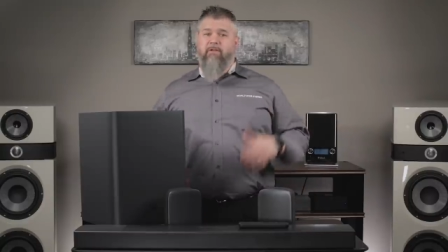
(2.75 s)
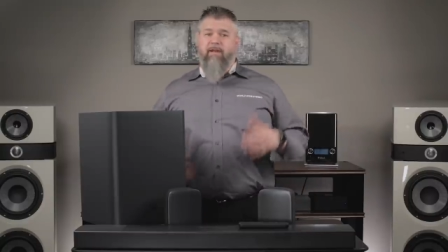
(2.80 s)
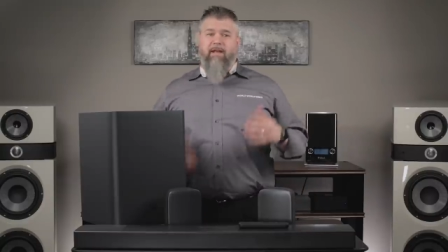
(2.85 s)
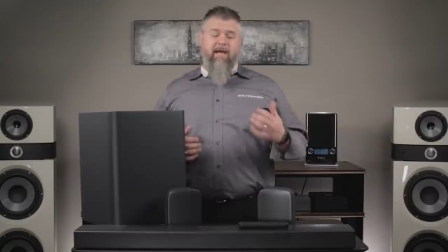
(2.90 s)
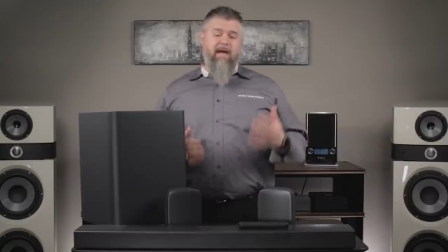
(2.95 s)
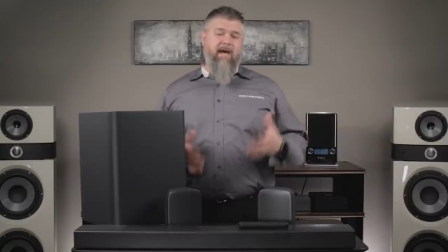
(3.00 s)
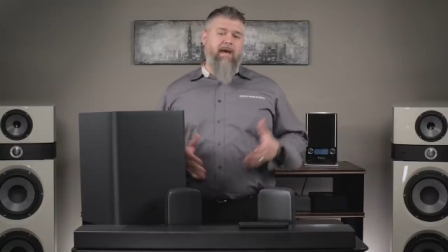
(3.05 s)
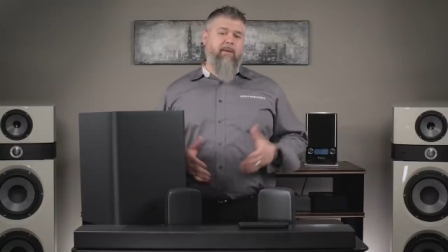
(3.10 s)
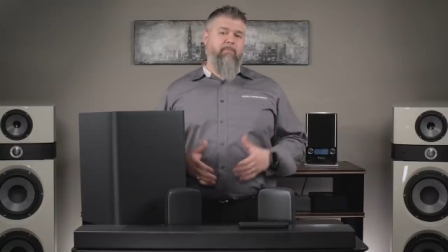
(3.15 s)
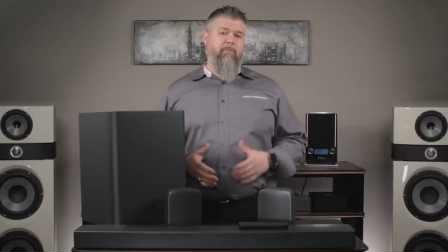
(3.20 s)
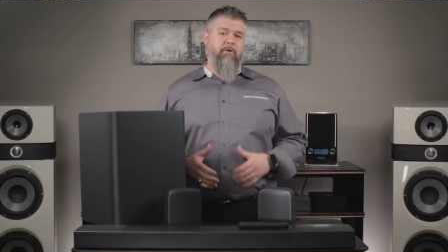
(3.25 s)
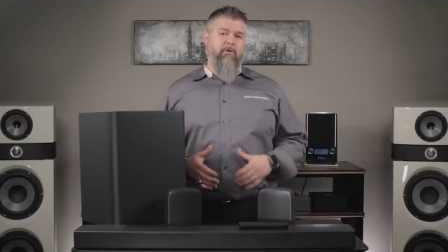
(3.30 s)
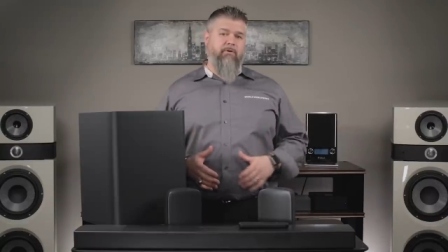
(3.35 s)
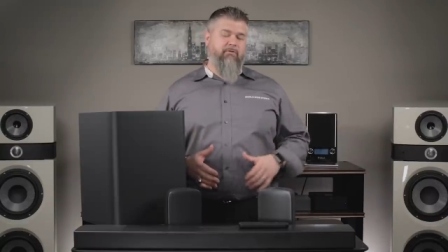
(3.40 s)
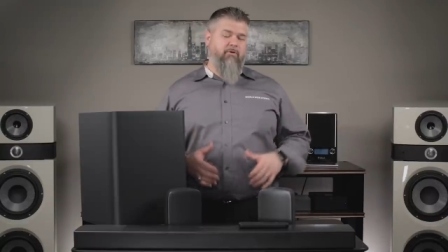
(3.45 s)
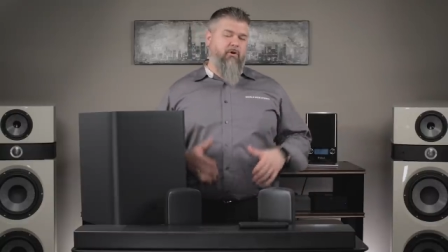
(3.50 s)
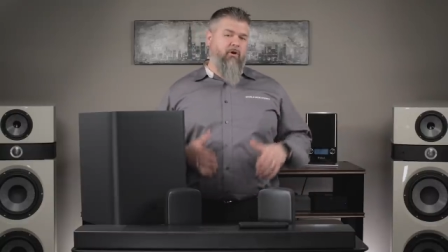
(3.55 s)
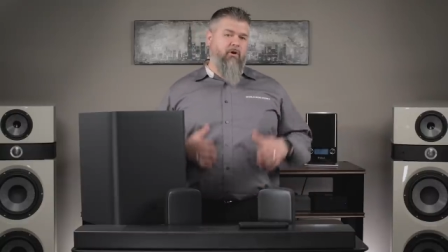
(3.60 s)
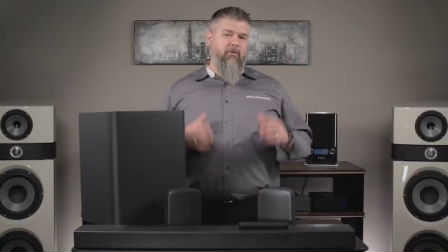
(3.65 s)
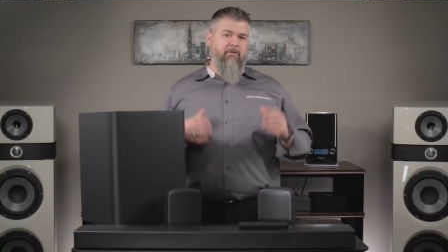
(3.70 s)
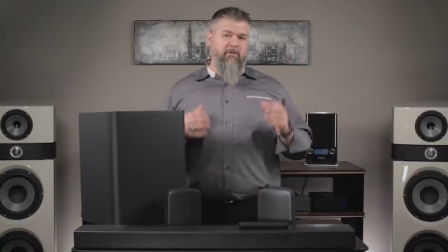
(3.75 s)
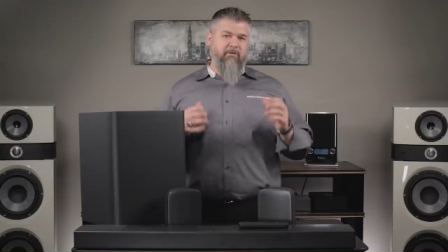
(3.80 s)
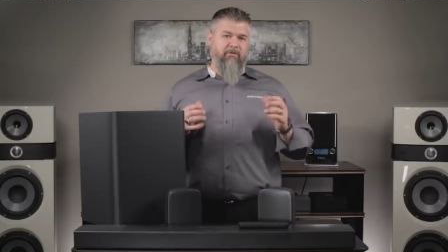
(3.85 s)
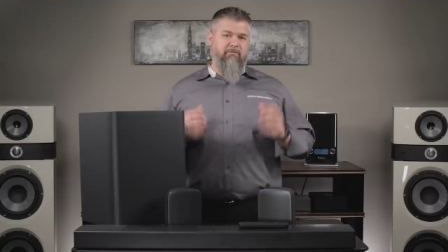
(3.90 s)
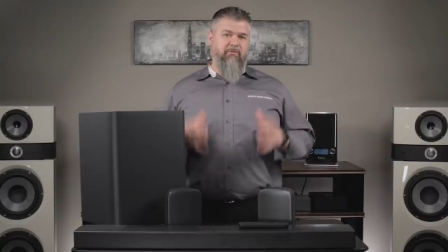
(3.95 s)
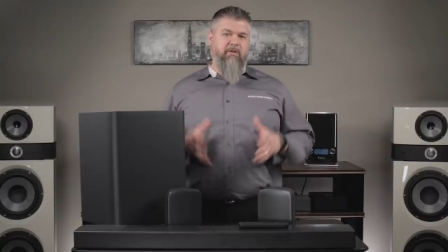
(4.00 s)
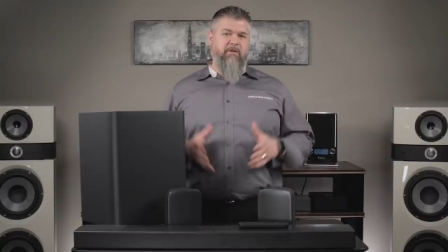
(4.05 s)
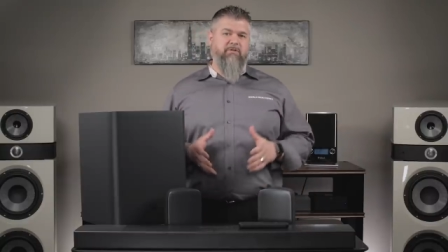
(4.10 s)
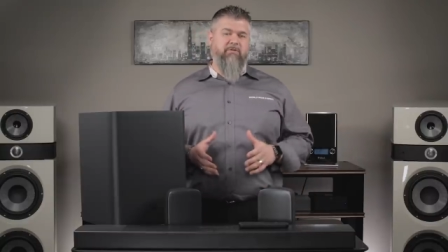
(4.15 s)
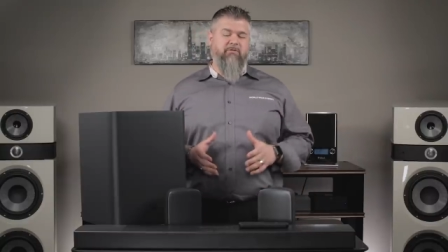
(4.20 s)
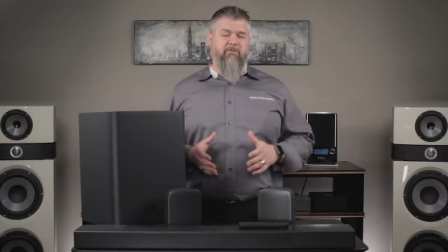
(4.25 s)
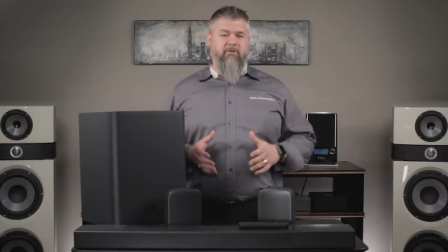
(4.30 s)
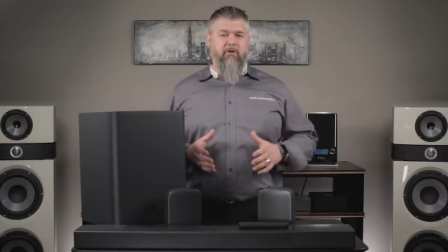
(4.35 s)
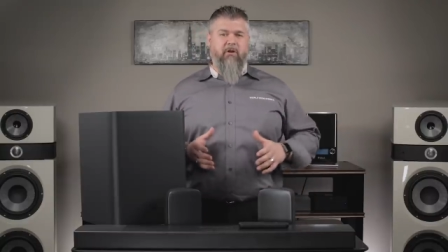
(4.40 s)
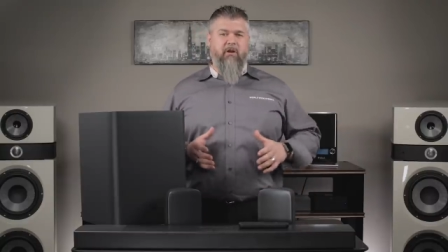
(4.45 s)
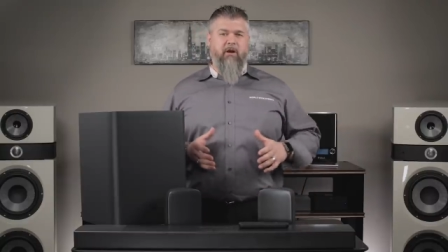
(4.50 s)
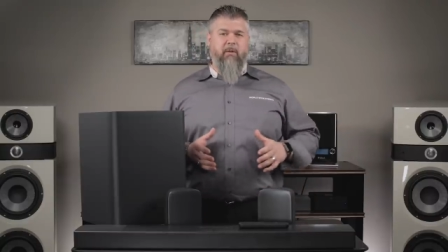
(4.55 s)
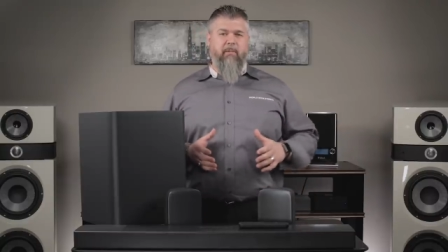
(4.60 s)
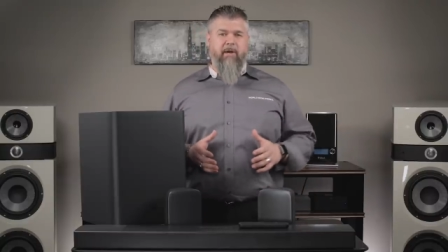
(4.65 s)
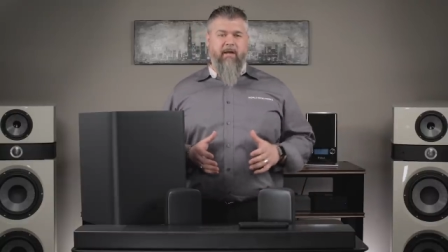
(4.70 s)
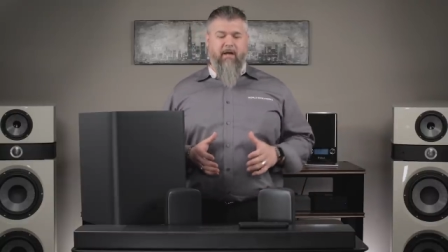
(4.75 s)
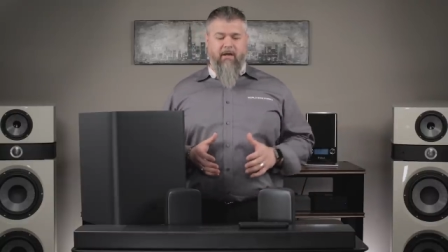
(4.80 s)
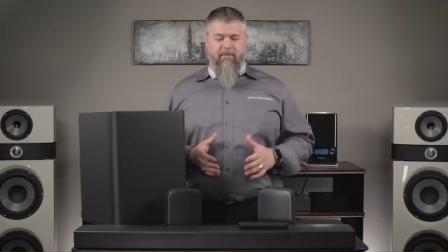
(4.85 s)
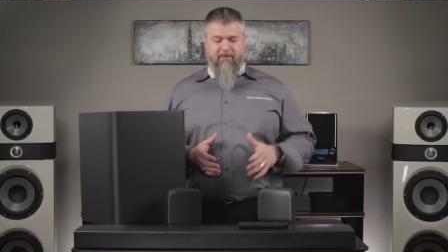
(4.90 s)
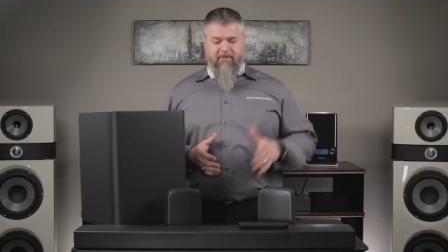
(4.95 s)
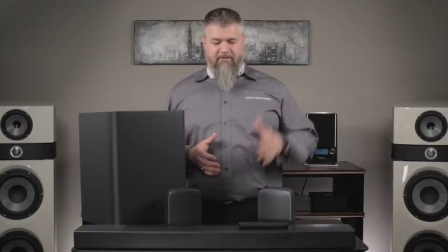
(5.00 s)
and Atmos, all these features that are coming out.